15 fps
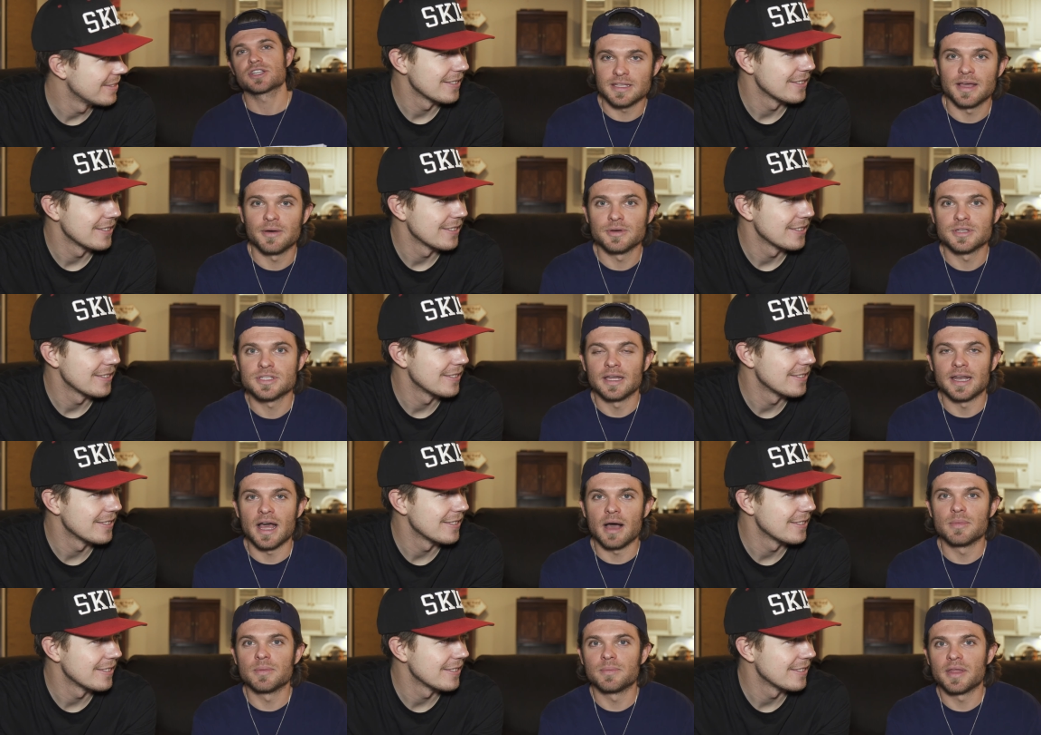Speaker 1: That was an
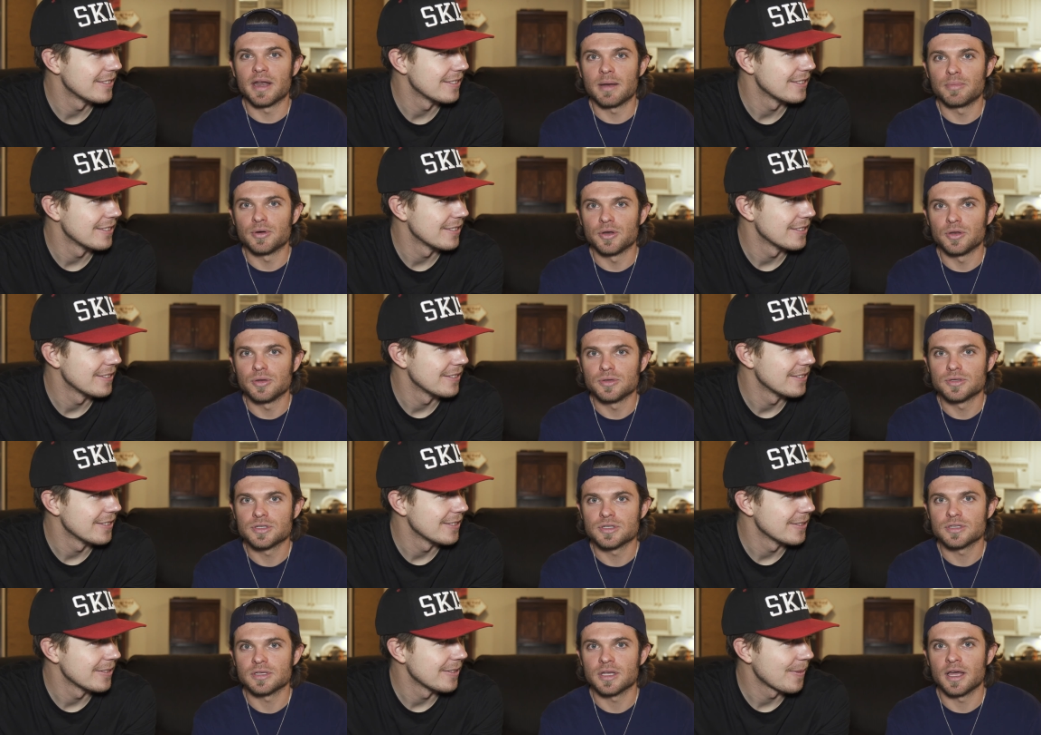album that I
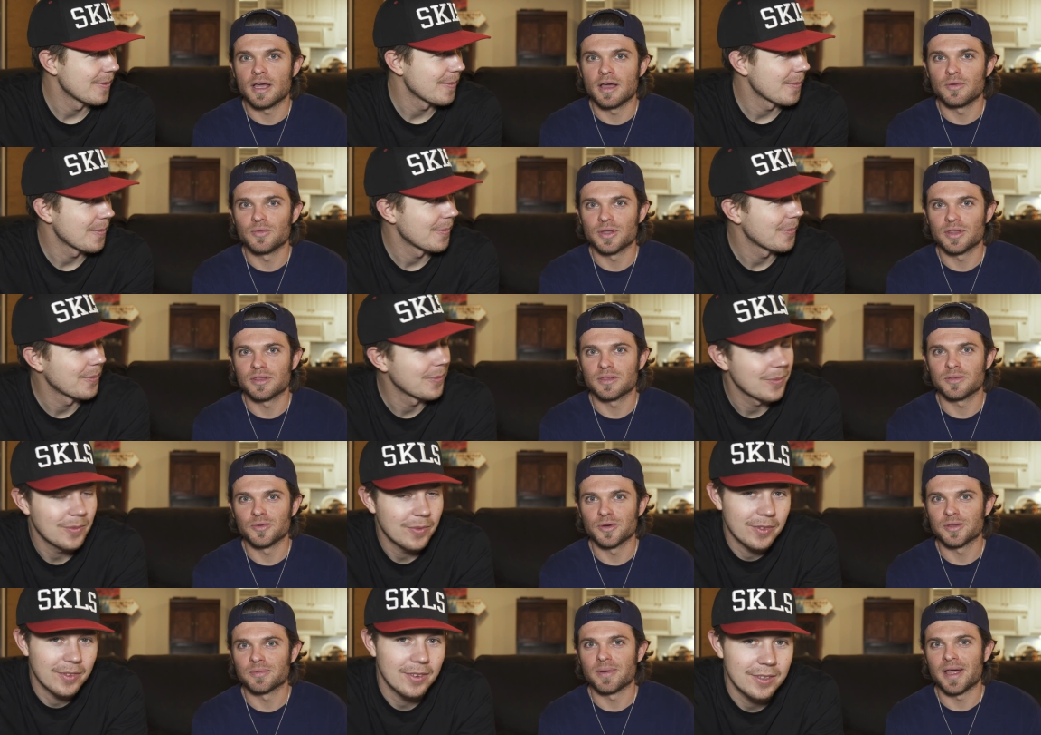produced uh, with,
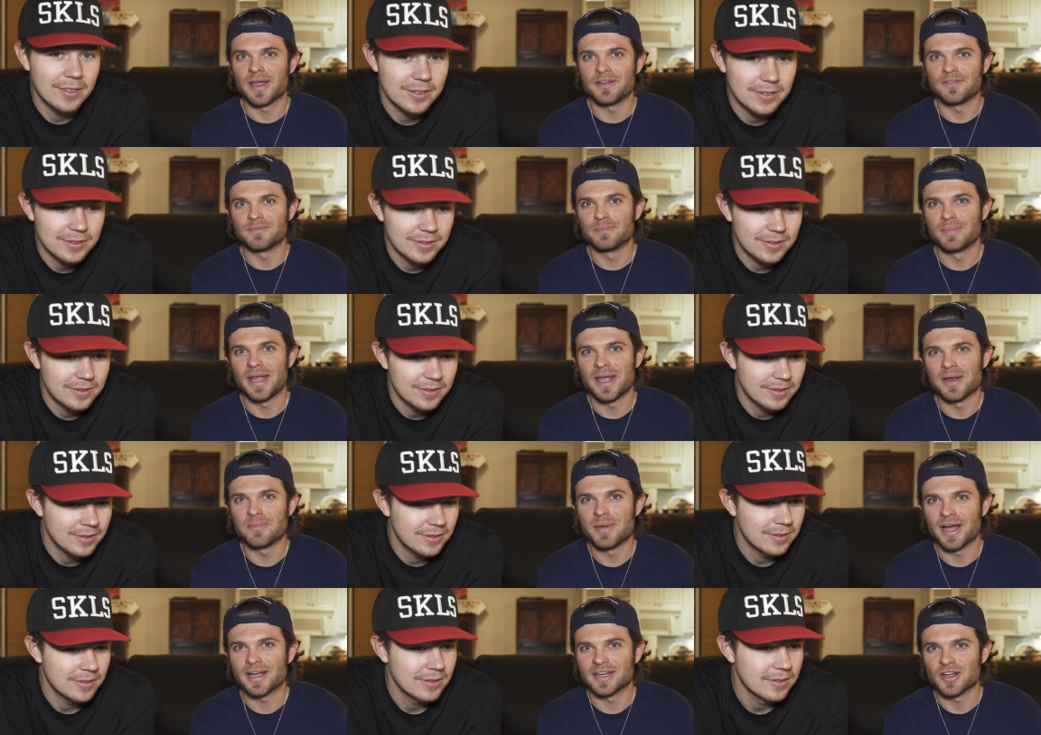with my band
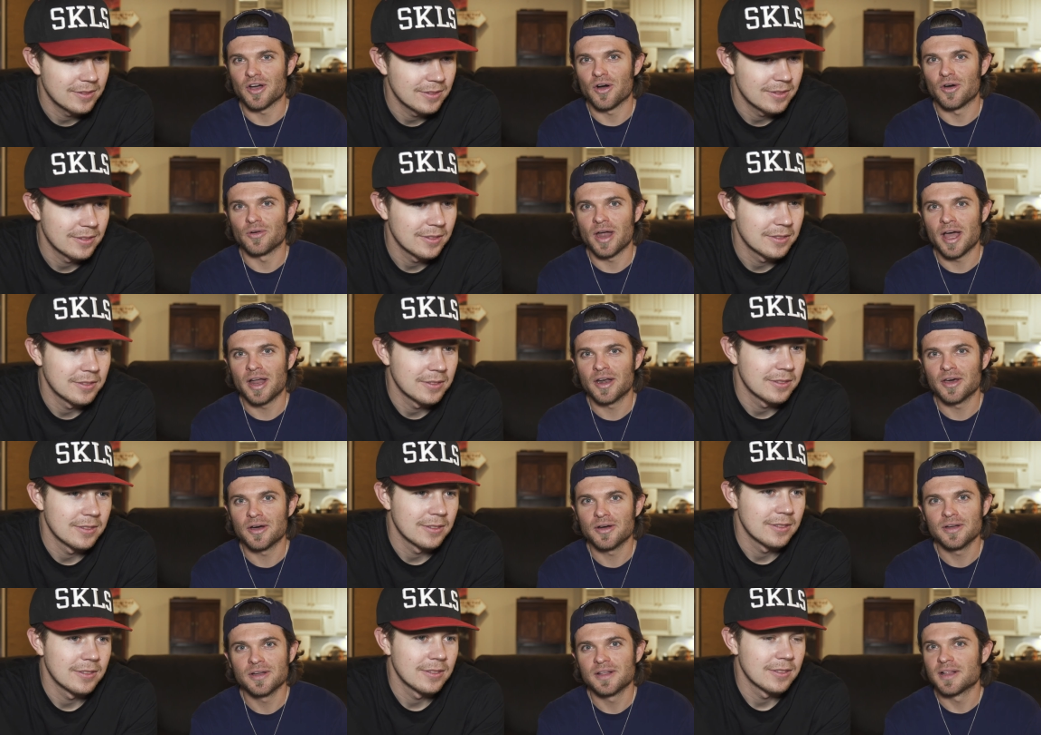back in
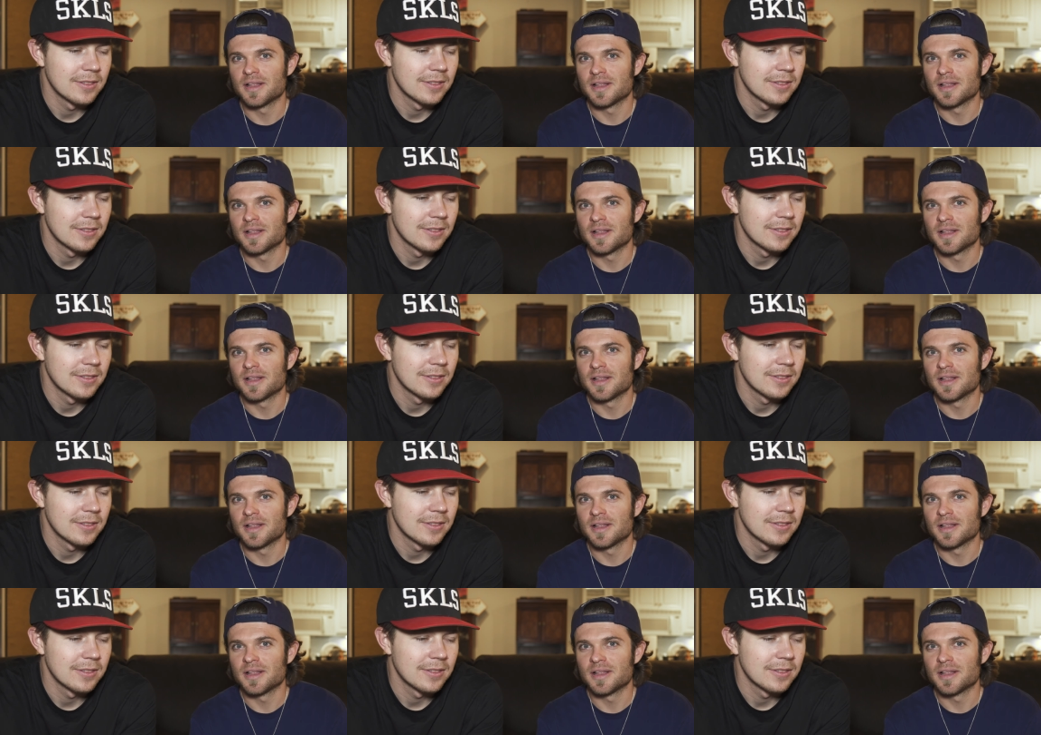Colorado.